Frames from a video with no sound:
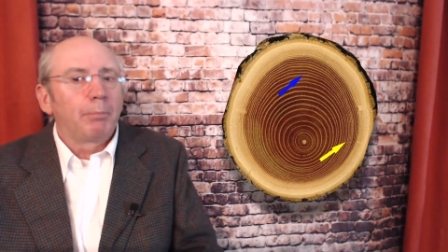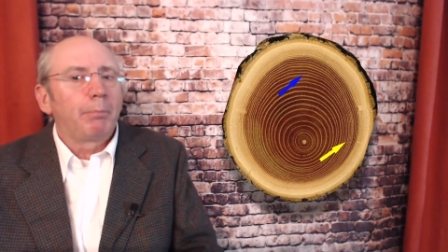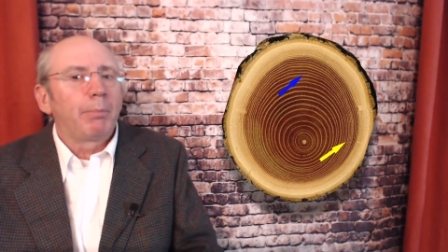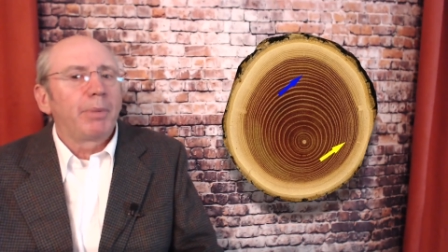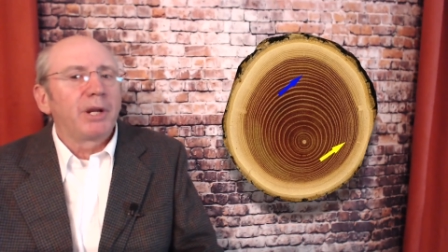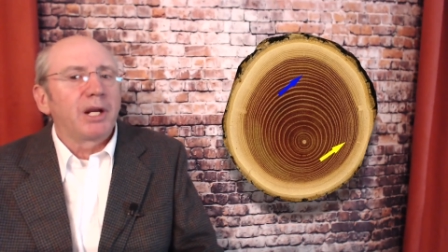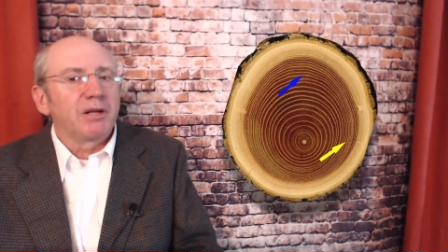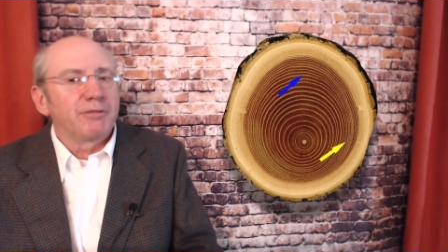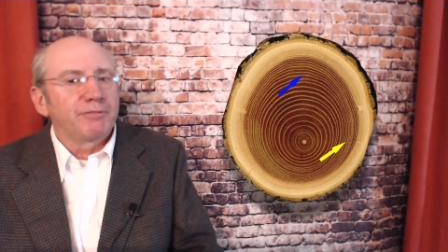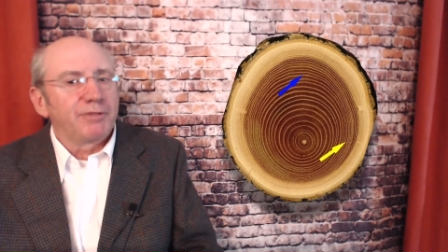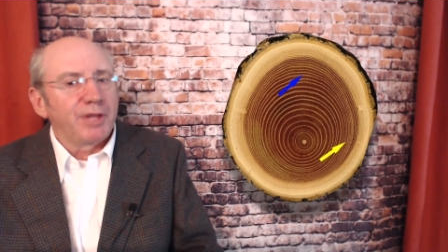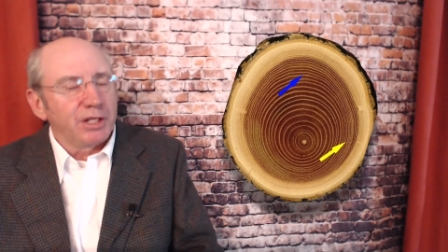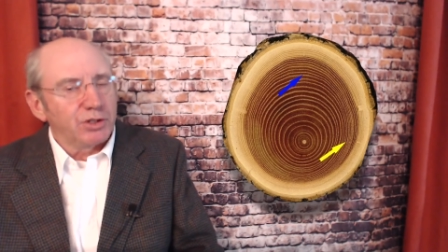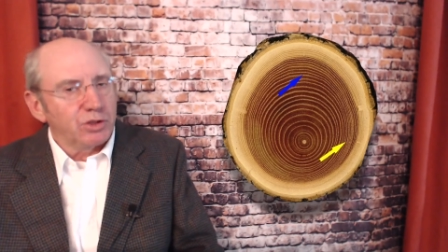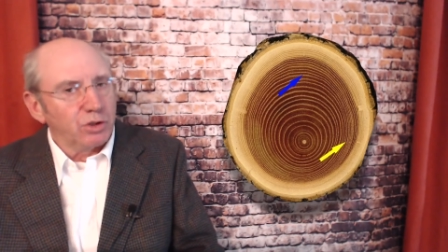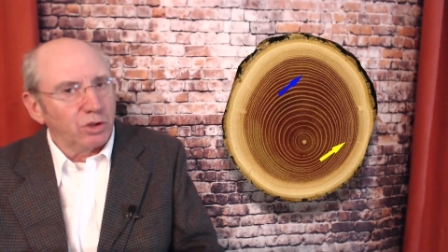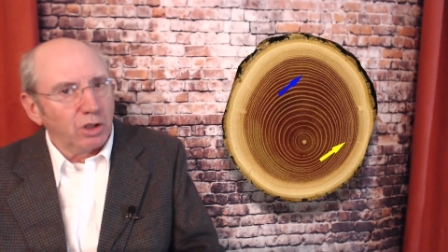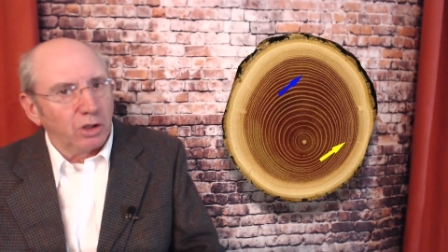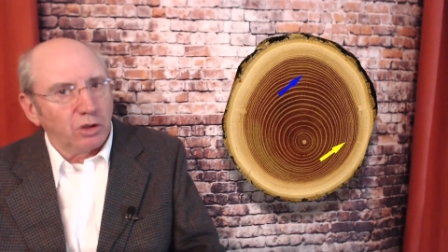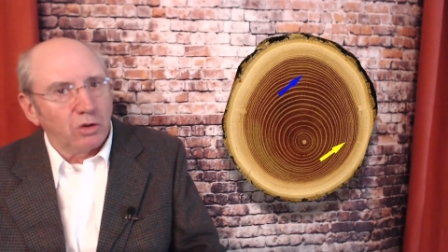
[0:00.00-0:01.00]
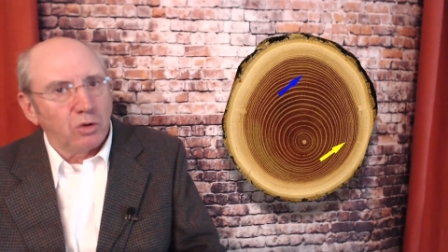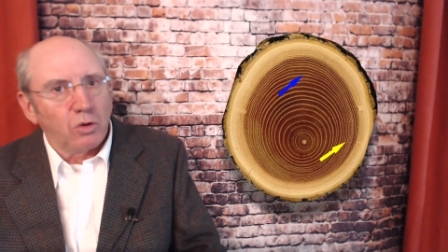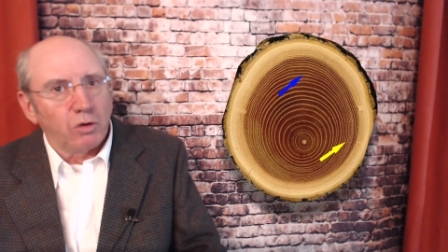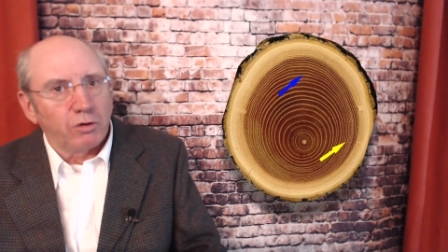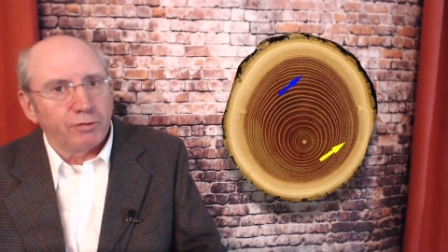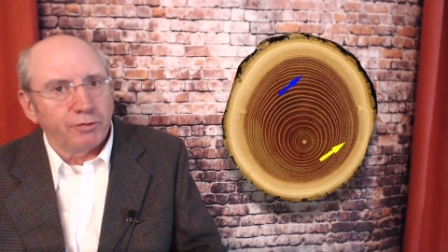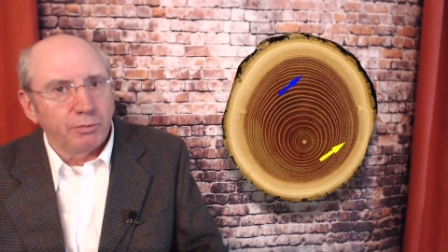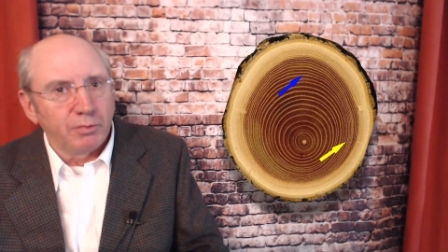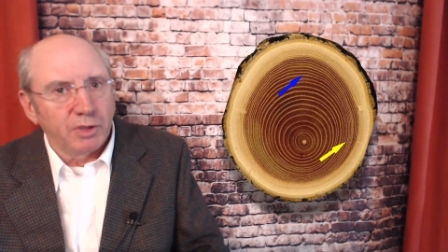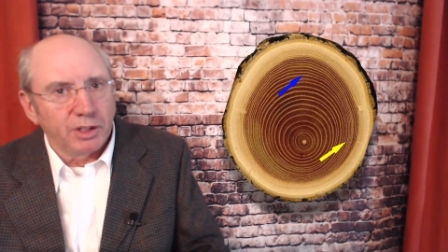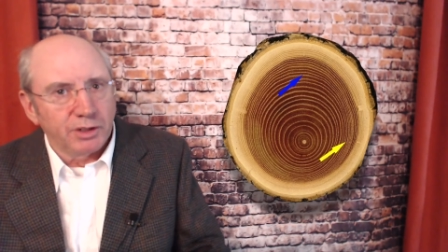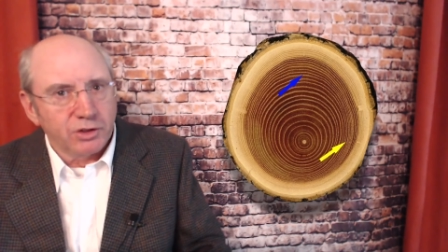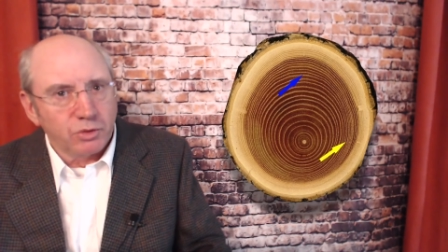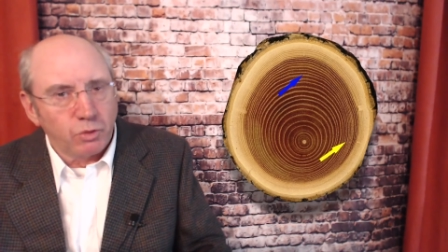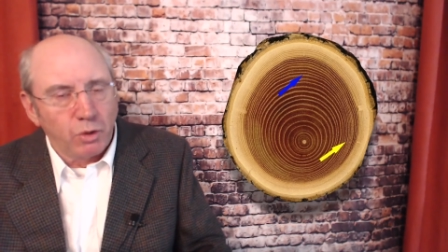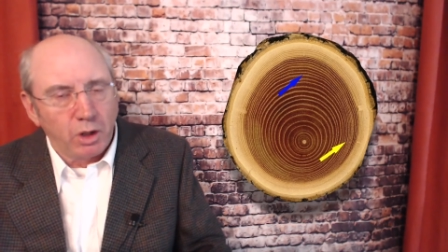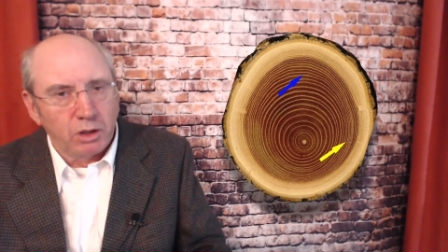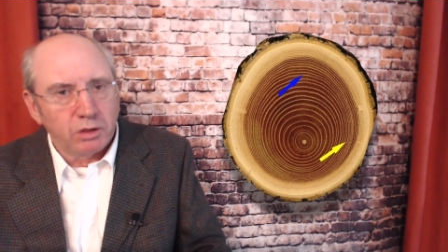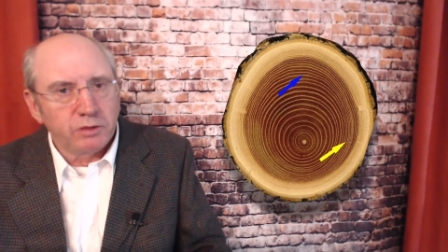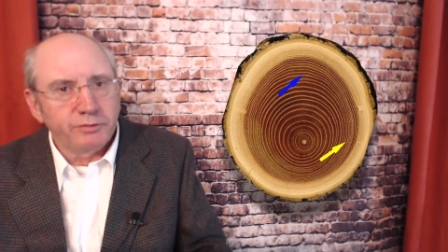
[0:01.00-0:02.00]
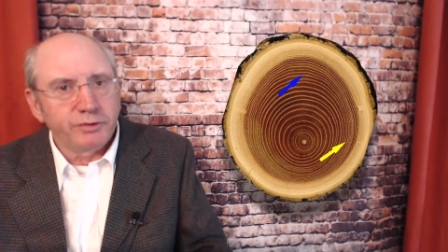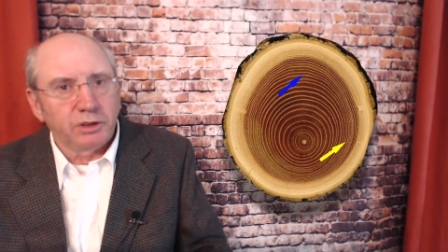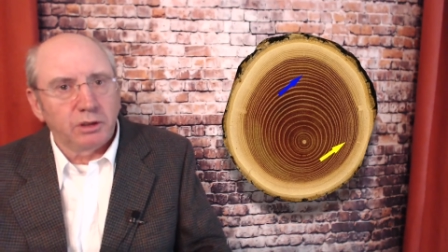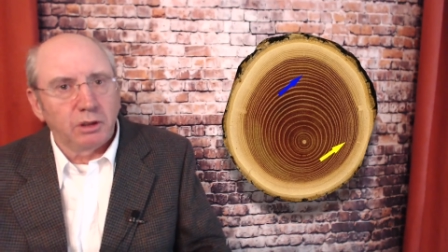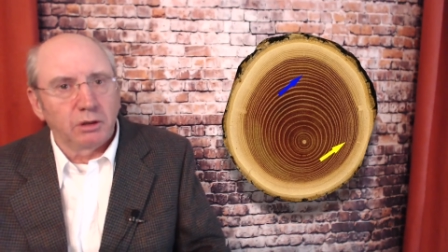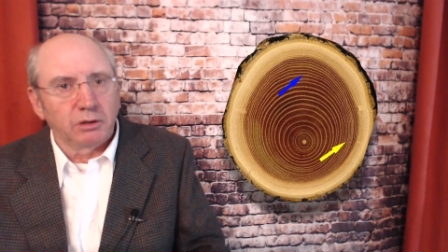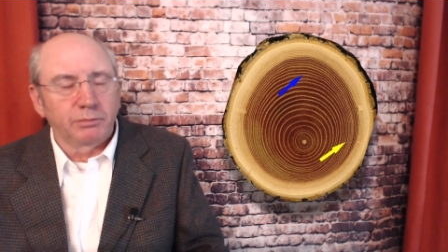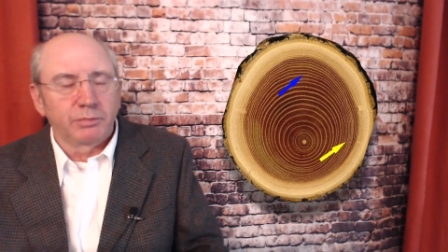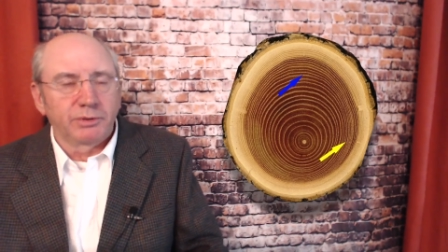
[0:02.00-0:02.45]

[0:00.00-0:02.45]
But if they took a core from the 12 o'clock